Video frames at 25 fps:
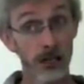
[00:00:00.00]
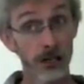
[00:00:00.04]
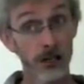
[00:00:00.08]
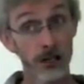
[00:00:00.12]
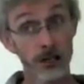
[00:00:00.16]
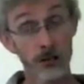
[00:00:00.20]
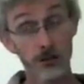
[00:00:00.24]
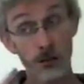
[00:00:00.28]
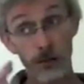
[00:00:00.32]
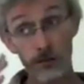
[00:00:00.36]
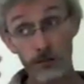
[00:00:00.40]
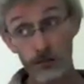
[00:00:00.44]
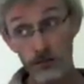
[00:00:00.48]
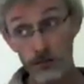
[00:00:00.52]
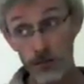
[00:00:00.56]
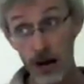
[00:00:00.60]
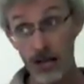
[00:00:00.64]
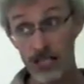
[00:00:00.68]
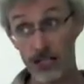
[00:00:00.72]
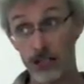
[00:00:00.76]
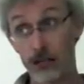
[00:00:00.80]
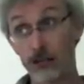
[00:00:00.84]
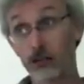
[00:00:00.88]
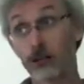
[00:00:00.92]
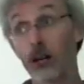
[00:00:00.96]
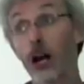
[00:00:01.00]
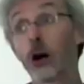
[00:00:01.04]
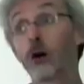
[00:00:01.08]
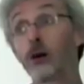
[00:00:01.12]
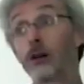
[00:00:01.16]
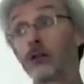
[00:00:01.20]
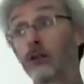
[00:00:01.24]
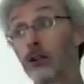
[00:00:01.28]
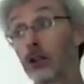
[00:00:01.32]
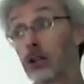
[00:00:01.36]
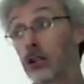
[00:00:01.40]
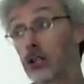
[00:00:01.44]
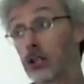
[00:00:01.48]
There's been massive
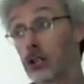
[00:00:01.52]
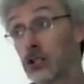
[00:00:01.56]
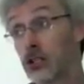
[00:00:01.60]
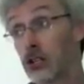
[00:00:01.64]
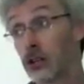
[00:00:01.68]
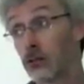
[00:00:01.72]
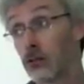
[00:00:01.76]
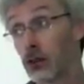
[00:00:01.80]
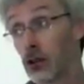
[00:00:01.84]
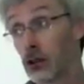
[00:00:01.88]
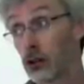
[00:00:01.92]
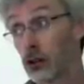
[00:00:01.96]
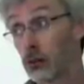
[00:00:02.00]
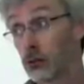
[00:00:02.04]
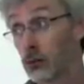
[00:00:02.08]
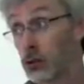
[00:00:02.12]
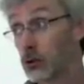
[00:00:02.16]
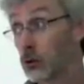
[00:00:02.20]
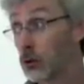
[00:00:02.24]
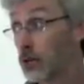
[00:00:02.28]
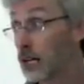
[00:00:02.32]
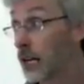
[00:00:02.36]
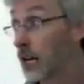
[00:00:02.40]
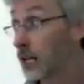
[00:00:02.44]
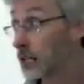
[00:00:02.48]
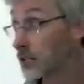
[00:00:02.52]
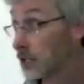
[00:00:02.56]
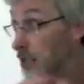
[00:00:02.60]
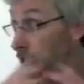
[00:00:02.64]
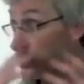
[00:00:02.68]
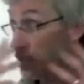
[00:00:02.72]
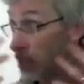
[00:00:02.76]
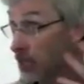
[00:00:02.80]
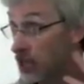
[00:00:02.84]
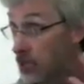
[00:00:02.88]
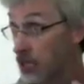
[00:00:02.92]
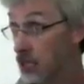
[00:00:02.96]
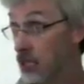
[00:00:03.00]
co-evolutions that have gone on between us
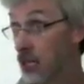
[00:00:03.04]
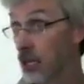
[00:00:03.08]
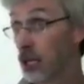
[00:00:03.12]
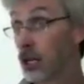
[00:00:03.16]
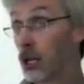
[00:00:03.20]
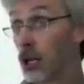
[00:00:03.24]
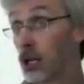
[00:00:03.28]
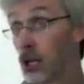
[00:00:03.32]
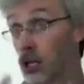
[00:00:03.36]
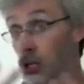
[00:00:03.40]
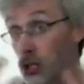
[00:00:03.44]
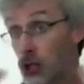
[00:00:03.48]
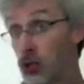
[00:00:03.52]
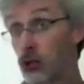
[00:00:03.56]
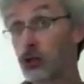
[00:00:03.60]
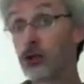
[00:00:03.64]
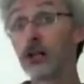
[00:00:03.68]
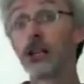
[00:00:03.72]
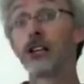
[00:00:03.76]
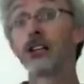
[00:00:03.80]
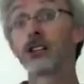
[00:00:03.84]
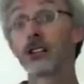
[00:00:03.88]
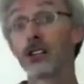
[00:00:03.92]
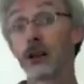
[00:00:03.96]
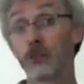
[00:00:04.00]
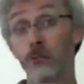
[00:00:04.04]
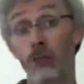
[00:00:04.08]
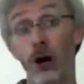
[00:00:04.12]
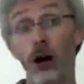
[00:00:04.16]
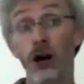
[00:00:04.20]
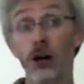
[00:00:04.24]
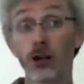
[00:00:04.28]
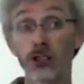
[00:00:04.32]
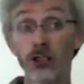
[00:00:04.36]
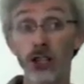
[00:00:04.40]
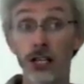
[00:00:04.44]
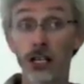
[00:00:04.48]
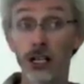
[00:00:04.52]
in this hugely
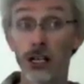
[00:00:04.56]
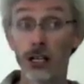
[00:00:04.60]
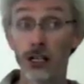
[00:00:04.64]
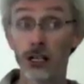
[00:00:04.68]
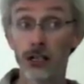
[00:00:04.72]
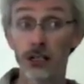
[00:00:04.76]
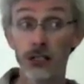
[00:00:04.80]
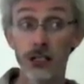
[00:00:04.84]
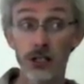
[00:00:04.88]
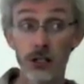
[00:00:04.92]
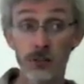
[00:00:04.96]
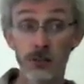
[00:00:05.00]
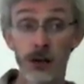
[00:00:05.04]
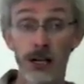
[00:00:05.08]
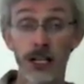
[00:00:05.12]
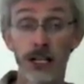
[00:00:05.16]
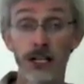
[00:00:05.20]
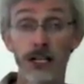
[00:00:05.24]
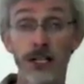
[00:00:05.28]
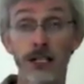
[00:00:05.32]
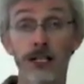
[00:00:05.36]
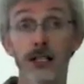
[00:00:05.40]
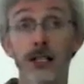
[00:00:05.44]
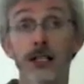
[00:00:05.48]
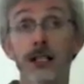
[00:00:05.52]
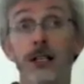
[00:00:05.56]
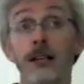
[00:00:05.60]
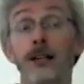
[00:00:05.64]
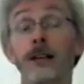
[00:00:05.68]
symbiotic space.